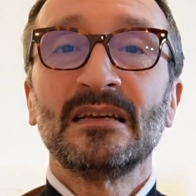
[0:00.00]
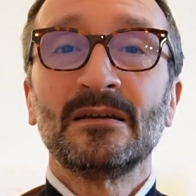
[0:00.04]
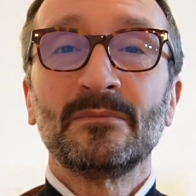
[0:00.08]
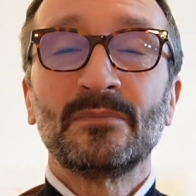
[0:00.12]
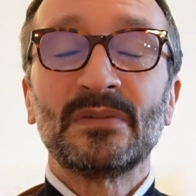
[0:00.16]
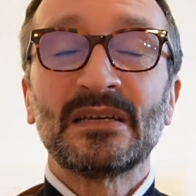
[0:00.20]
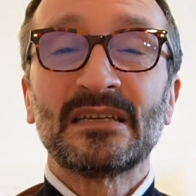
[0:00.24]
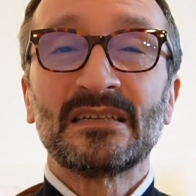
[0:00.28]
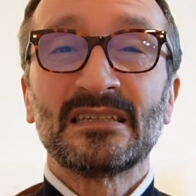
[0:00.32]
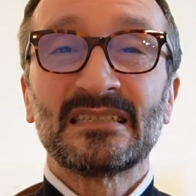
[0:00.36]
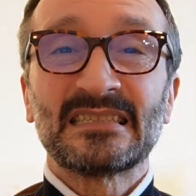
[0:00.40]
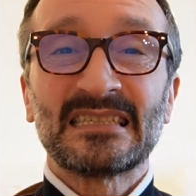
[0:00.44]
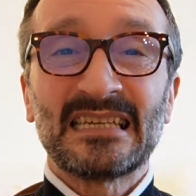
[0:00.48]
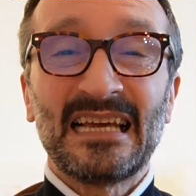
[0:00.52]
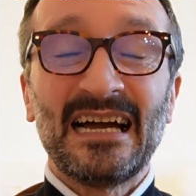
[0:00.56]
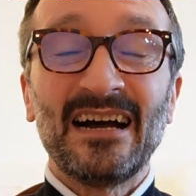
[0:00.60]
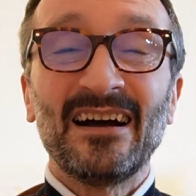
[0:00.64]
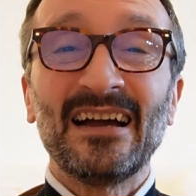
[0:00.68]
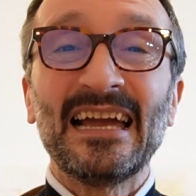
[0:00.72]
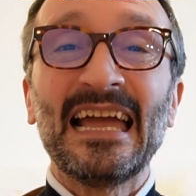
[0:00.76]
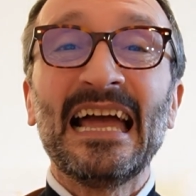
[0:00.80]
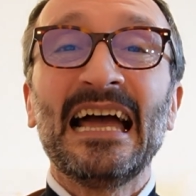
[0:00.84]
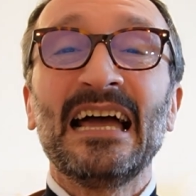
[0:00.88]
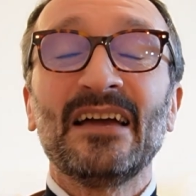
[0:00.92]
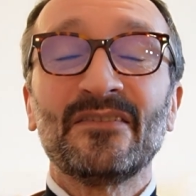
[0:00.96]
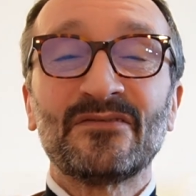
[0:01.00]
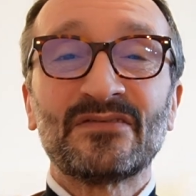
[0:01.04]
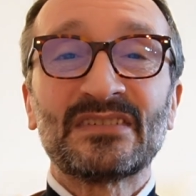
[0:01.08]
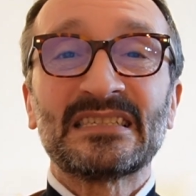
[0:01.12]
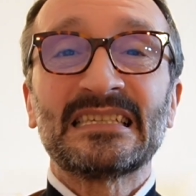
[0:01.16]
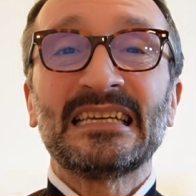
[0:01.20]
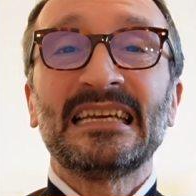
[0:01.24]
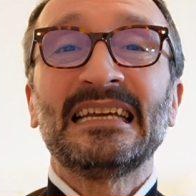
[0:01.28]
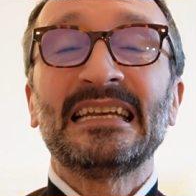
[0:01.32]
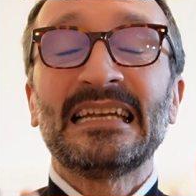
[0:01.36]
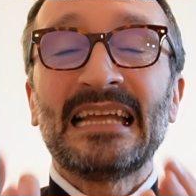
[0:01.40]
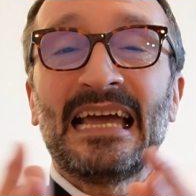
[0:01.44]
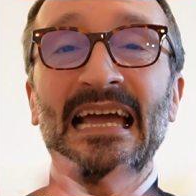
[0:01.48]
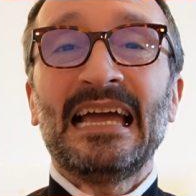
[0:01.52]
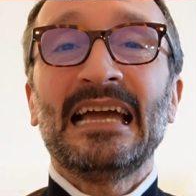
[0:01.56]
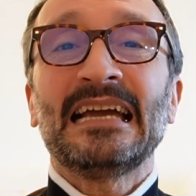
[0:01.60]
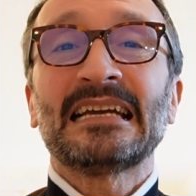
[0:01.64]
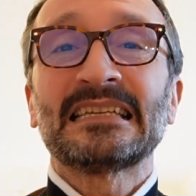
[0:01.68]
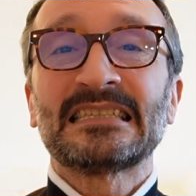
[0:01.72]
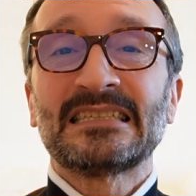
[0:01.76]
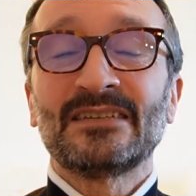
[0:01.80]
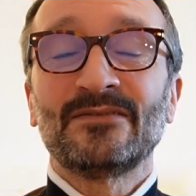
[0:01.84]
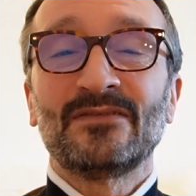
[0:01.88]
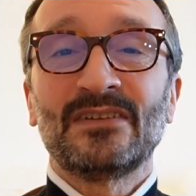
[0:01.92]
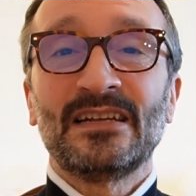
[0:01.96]
because I have seen
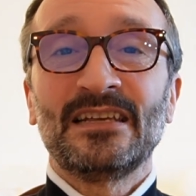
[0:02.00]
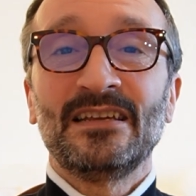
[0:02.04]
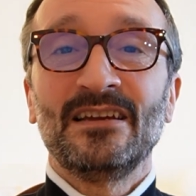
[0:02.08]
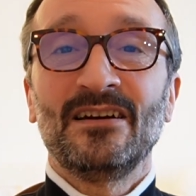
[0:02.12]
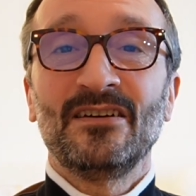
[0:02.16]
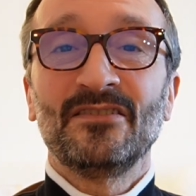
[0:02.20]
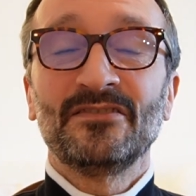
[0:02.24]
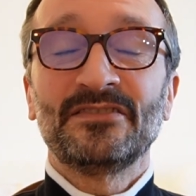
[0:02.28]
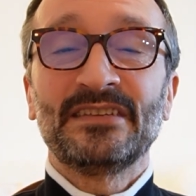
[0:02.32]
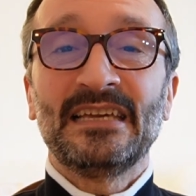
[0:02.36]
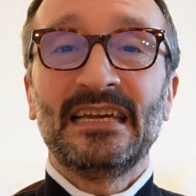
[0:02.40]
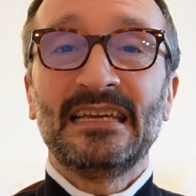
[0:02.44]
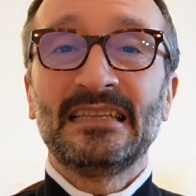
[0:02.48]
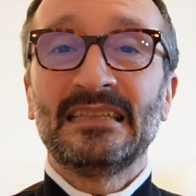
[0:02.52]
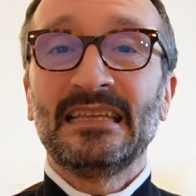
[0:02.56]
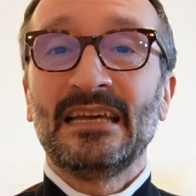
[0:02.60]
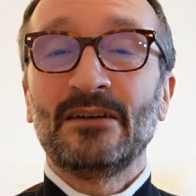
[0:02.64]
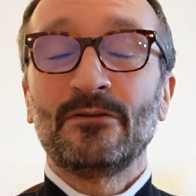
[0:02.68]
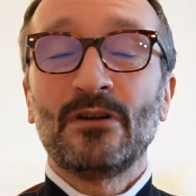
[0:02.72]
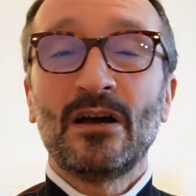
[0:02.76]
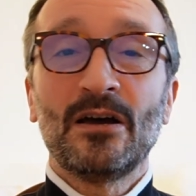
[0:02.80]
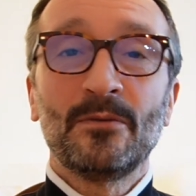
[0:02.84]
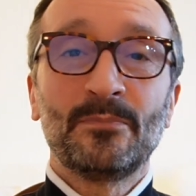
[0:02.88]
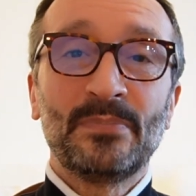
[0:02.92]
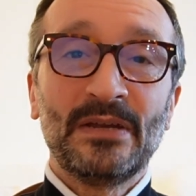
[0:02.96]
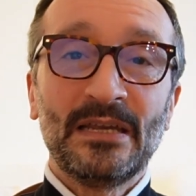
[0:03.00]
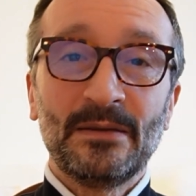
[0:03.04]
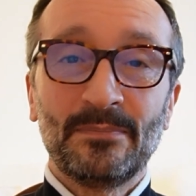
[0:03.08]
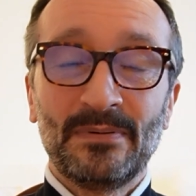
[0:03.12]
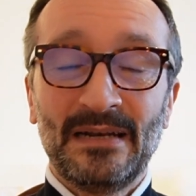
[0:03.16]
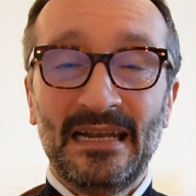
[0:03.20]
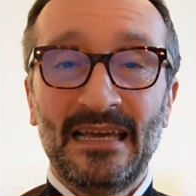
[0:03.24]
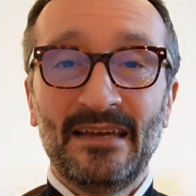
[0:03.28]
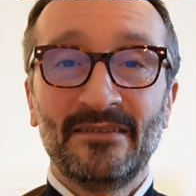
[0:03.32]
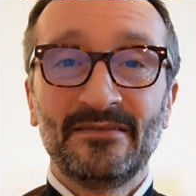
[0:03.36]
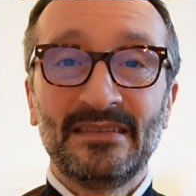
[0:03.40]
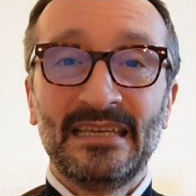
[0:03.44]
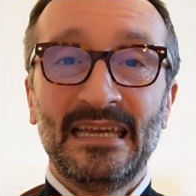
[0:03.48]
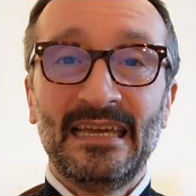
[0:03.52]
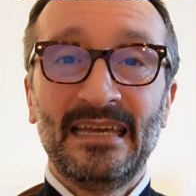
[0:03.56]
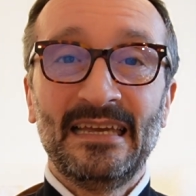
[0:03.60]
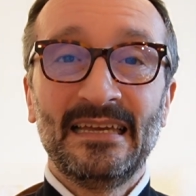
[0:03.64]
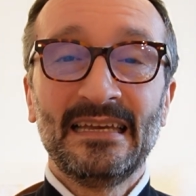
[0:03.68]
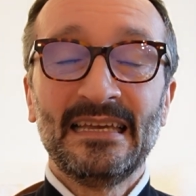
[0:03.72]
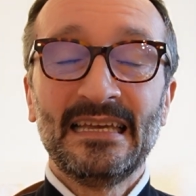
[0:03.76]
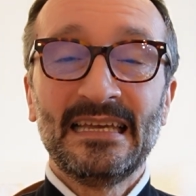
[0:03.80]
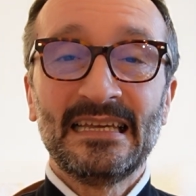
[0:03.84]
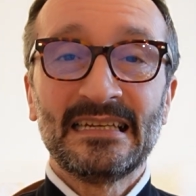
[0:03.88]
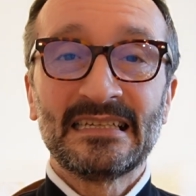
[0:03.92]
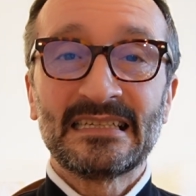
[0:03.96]
actively on there are people out there
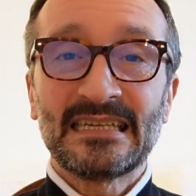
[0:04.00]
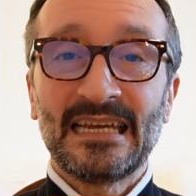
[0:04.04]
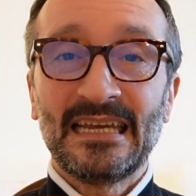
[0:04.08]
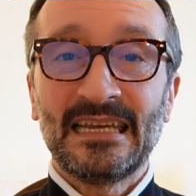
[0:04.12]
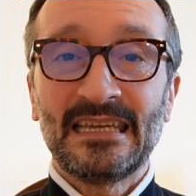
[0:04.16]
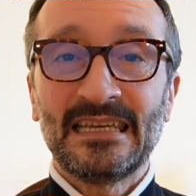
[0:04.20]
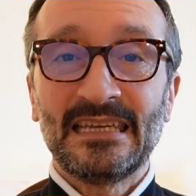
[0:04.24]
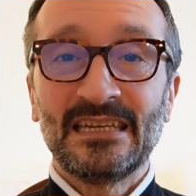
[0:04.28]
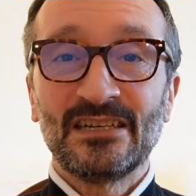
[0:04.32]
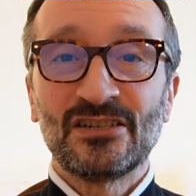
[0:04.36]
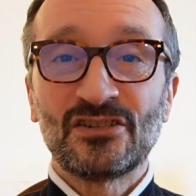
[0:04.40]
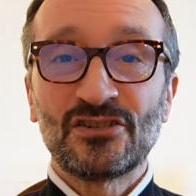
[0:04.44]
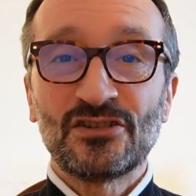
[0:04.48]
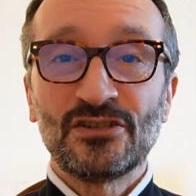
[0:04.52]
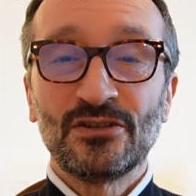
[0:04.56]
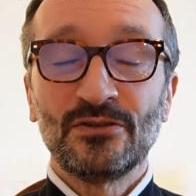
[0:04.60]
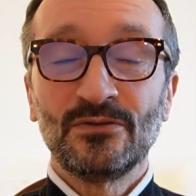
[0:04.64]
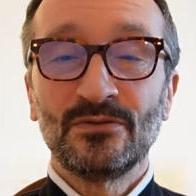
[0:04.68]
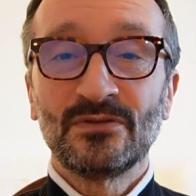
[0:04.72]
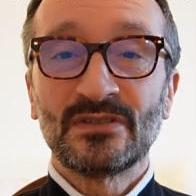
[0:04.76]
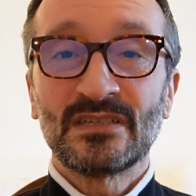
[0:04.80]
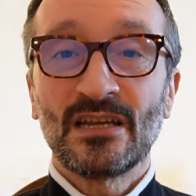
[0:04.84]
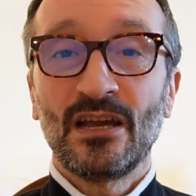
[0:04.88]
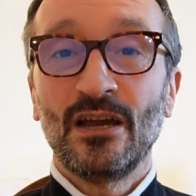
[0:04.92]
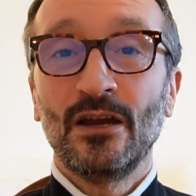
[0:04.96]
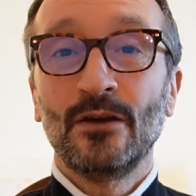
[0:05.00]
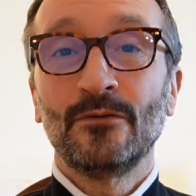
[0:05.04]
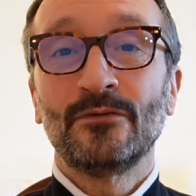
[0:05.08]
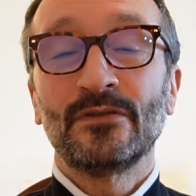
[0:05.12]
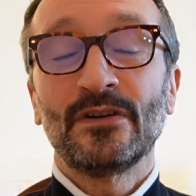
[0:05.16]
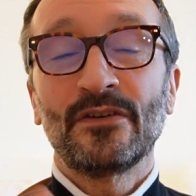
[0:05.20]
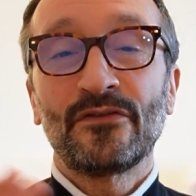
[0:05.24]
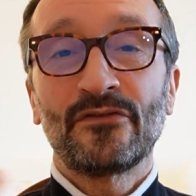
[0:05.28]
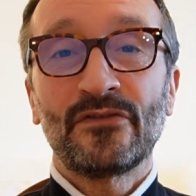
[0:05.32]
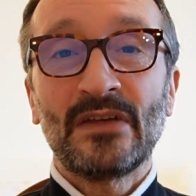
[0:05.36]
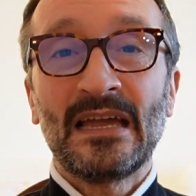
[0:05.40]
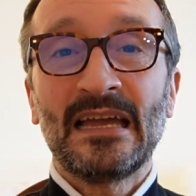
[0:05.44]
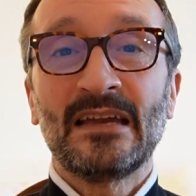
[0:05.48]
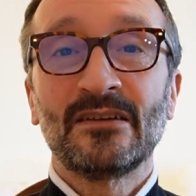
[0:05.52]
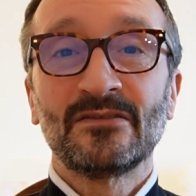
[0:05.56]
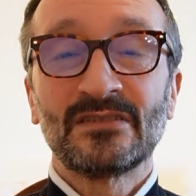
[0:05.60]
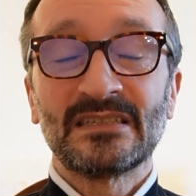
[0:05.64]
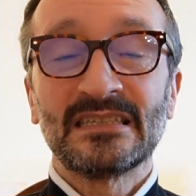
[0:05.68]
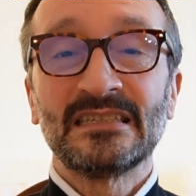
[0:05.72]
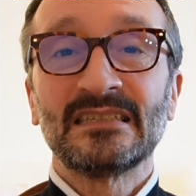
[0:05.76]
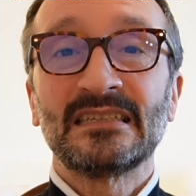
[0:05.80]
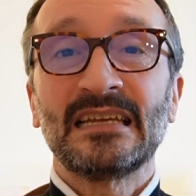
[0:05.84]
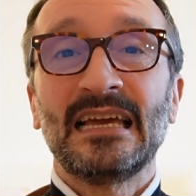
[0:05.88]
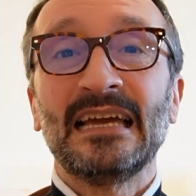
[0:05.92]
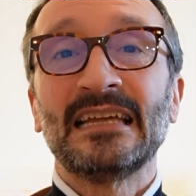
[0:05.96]
taking shoes over
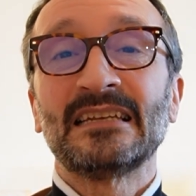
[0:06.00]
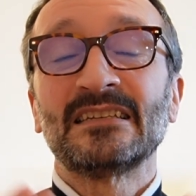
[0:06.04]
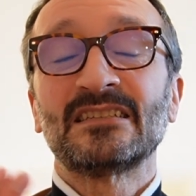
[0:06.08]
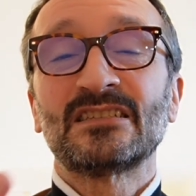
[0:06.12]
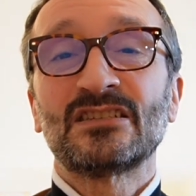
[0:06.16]
1,000 and